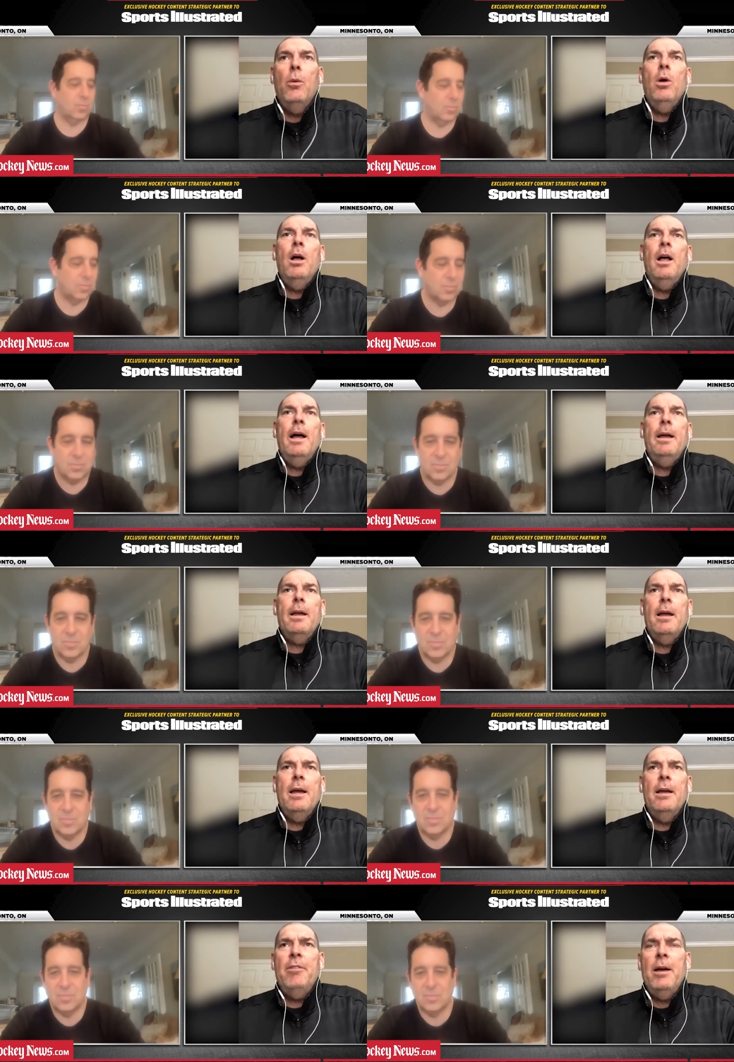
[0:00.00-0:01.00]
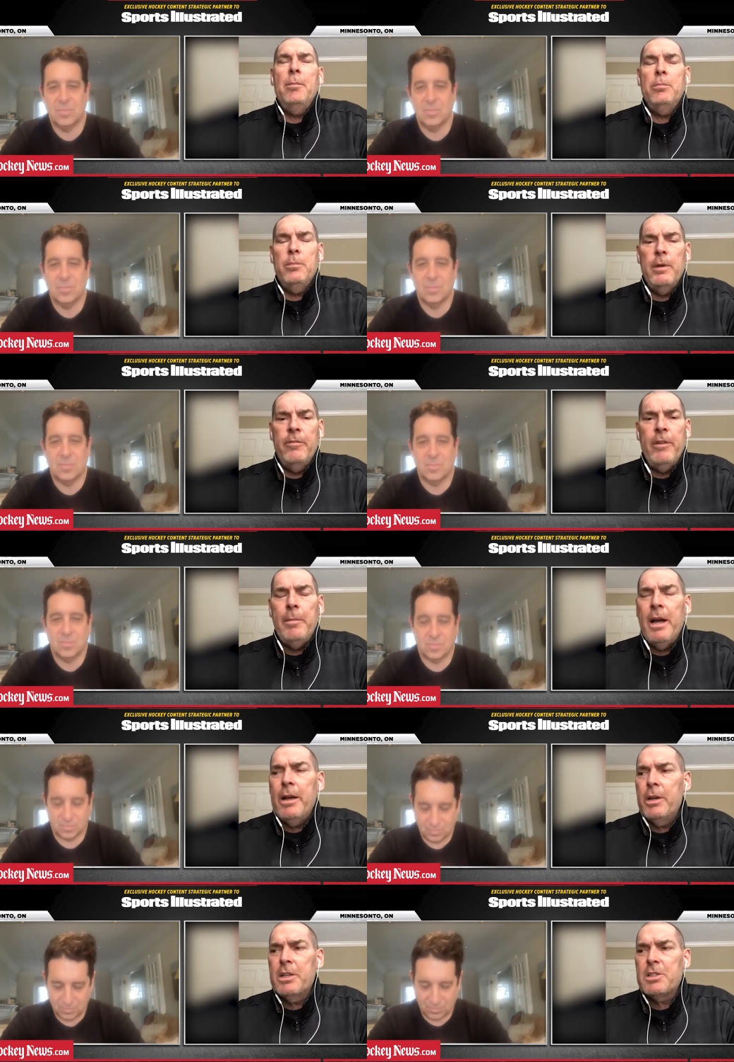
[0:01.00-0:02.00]
Speaker 1: Well, I if I'm if I'm
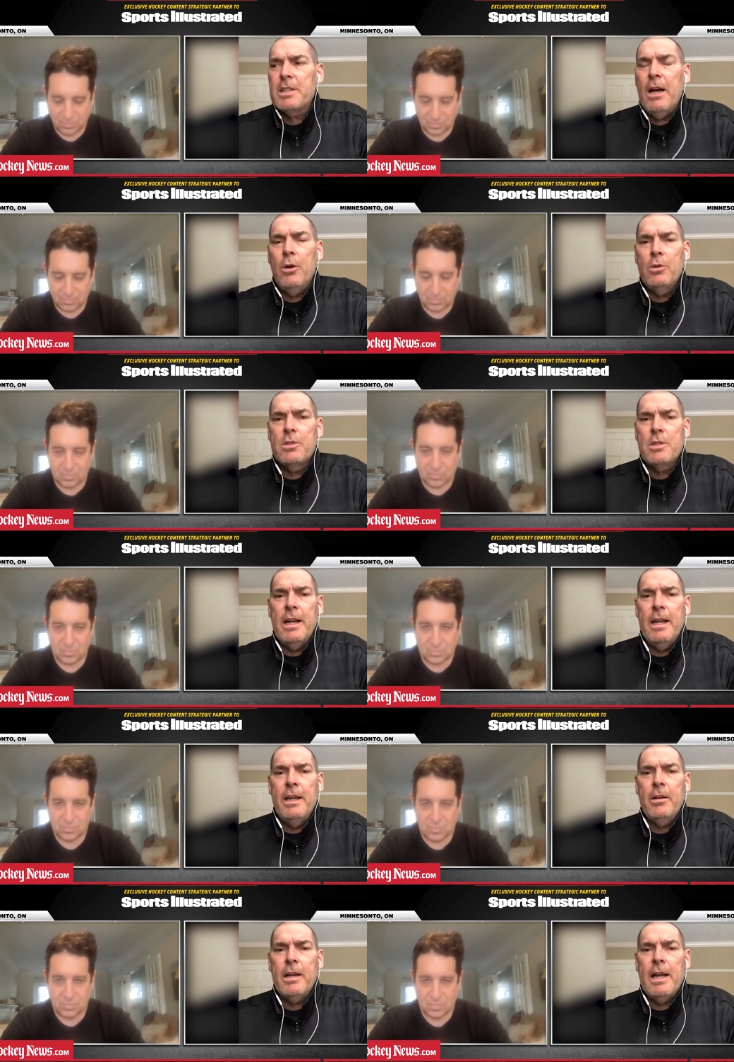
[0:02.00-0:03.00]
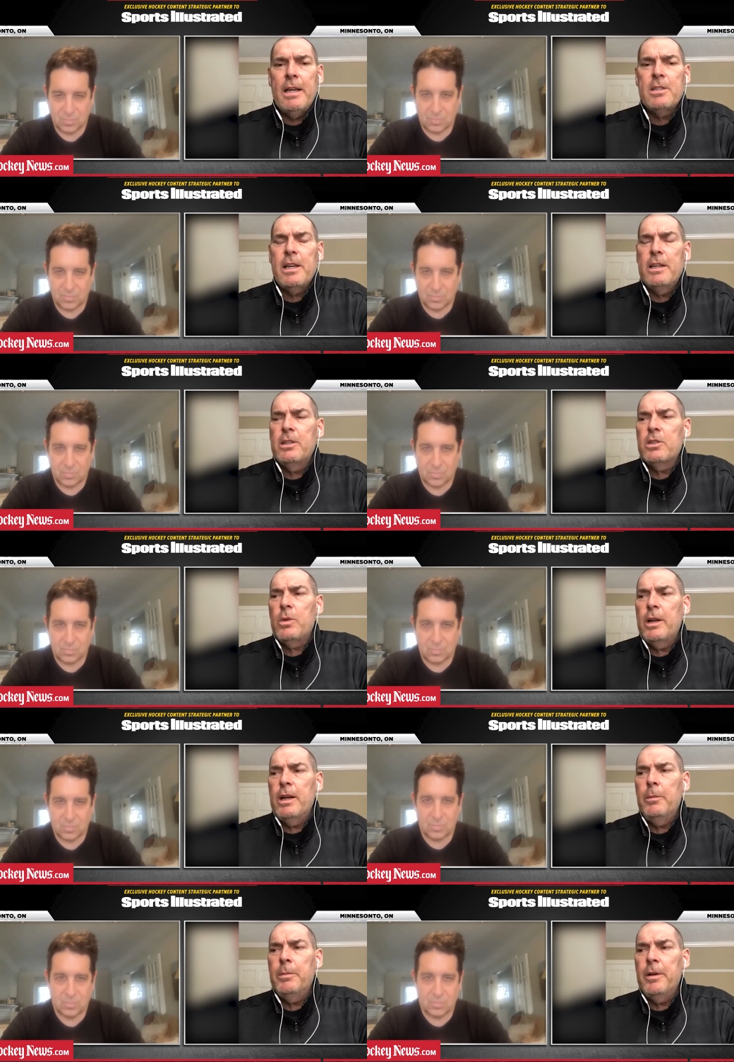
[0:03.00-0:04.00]
hiring scouts and I hear a guy say, I just
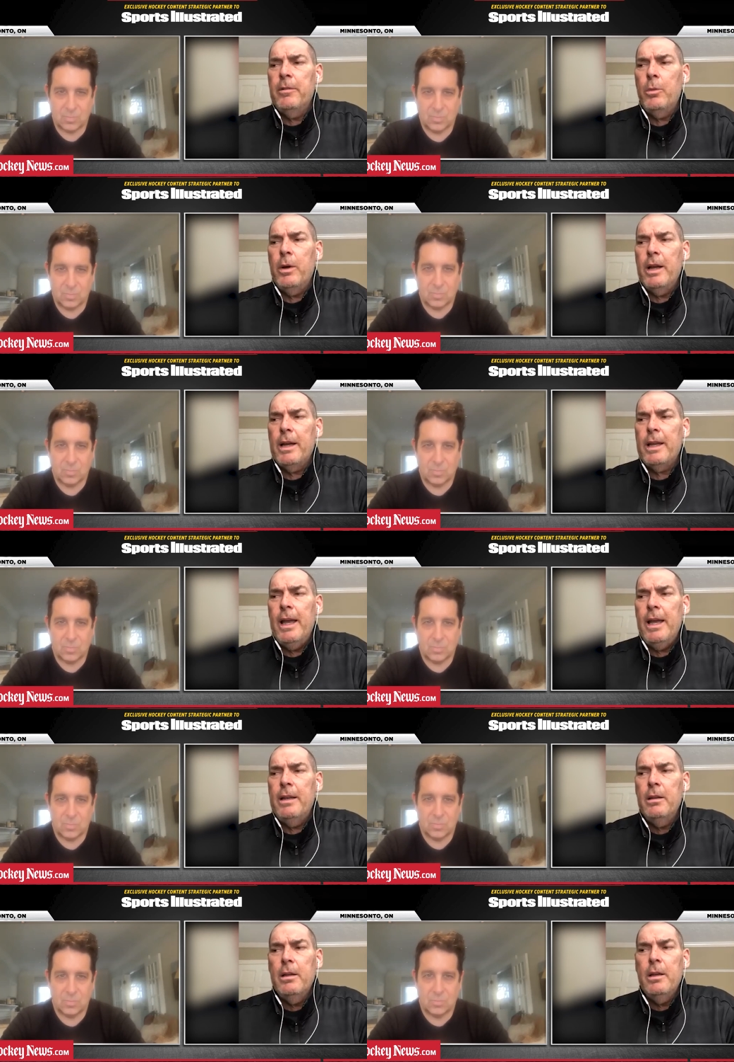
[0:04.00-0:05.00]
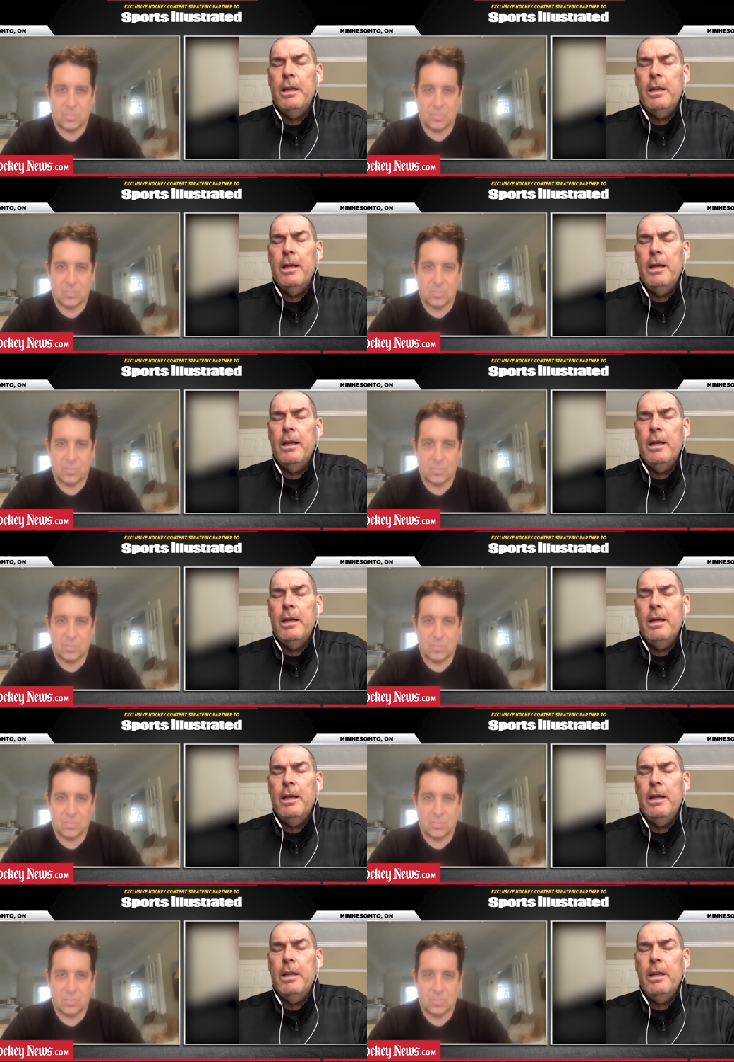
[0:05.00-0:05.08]
want to help every way I can,